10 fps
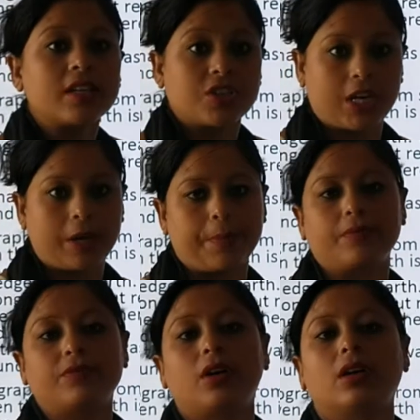the shape
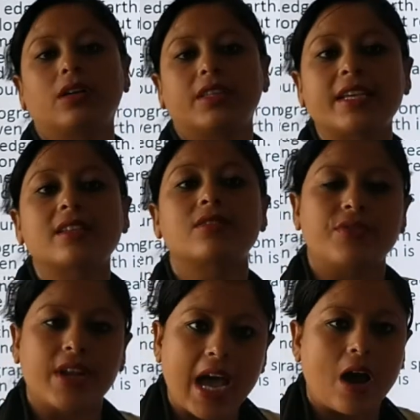of the earth is
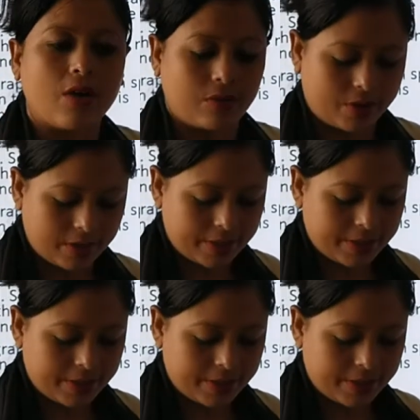round.